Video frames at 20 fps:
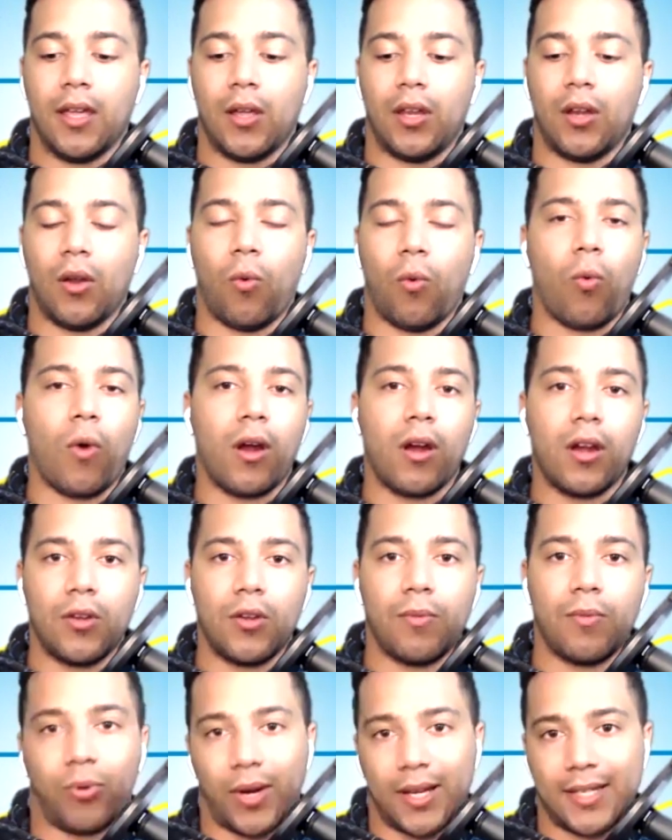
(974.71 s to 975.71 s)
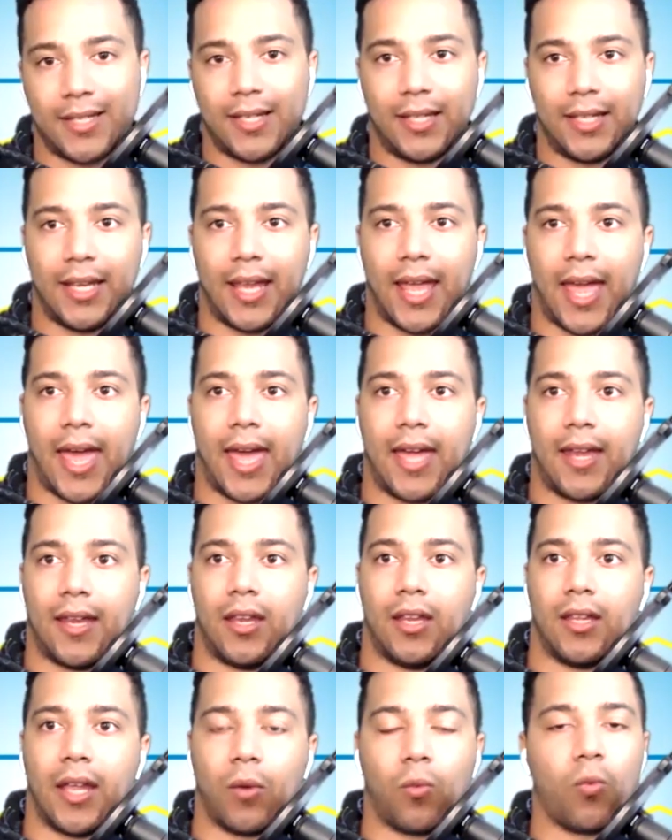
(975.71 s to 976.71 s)
where are you presently at
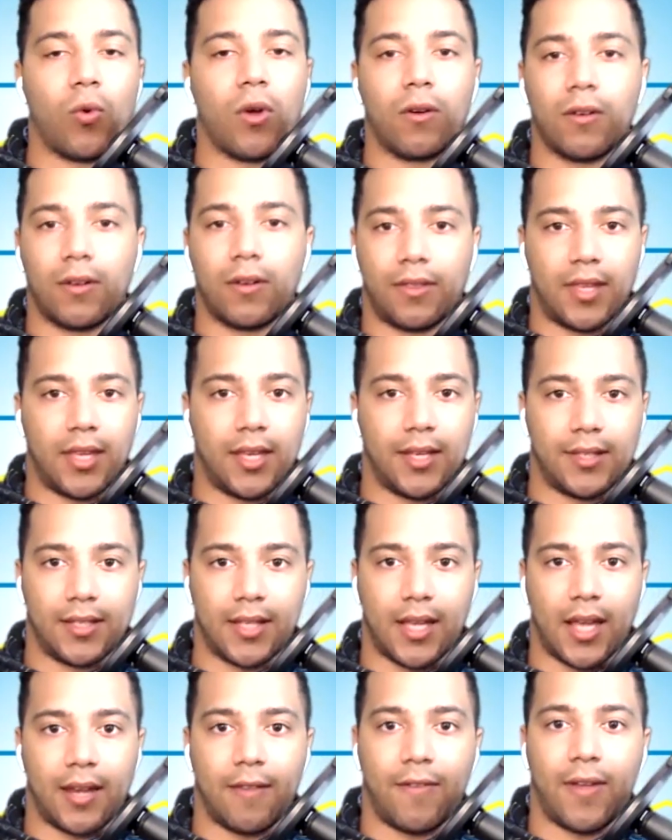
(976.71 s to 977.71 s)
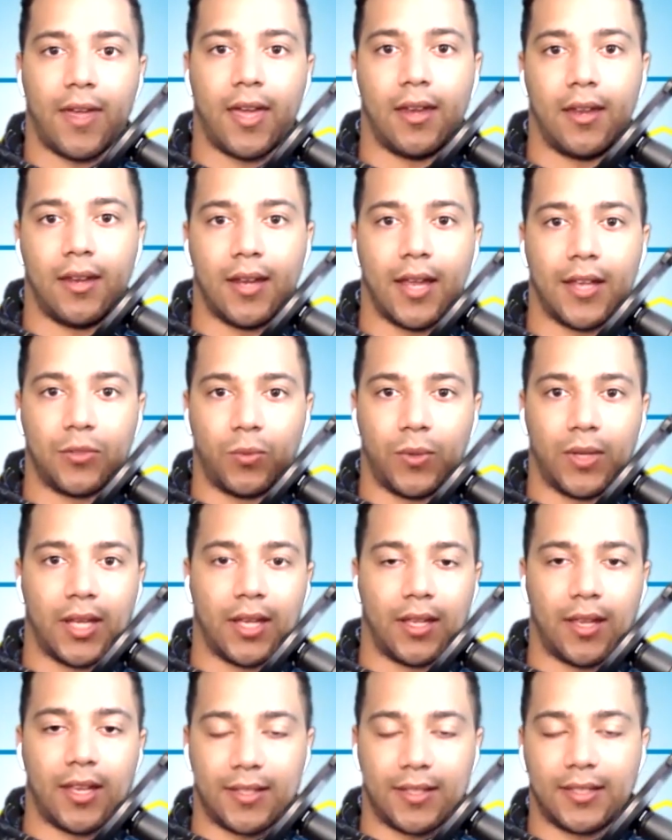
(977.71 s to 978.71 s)
and like where are things kind of headed as
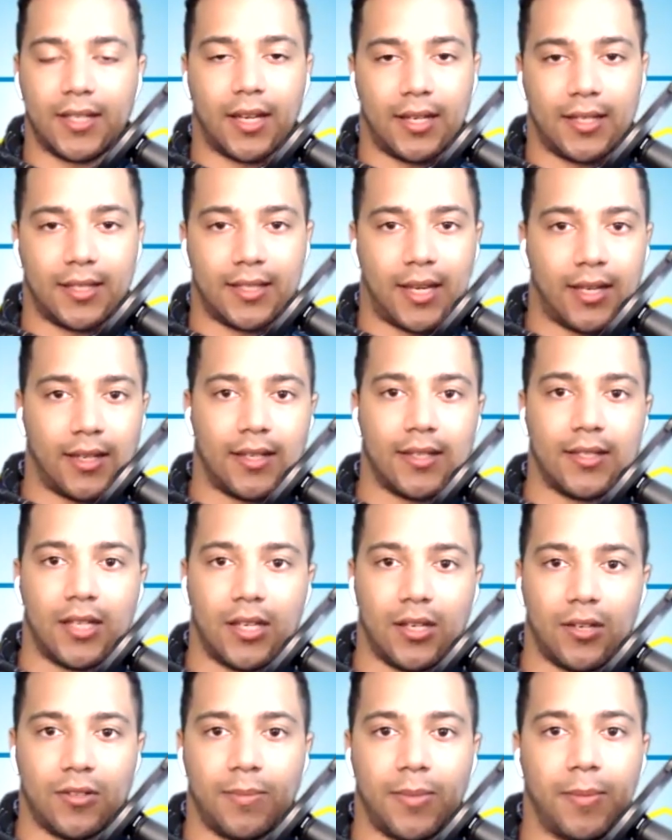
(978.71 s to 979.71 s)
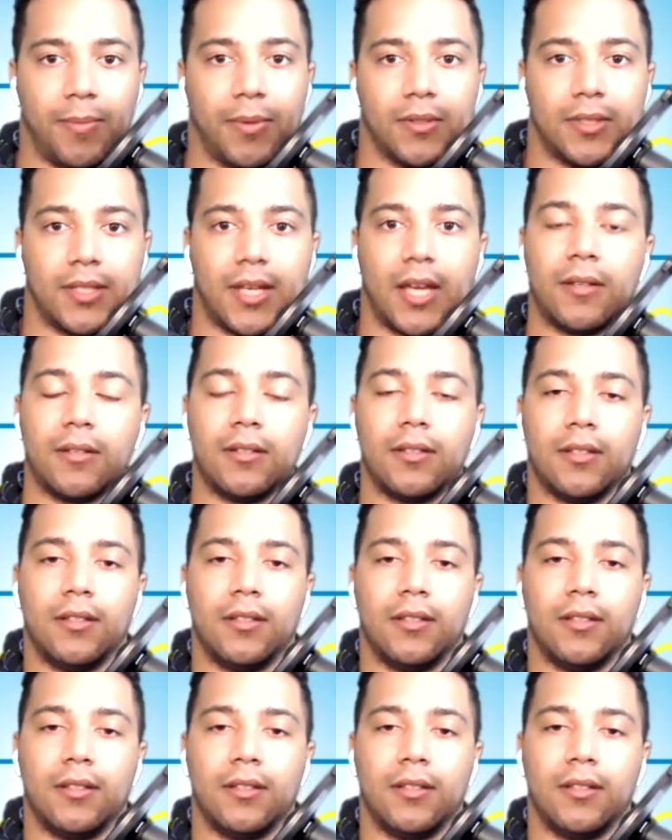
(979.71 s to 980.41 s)
steady state continues to be built out?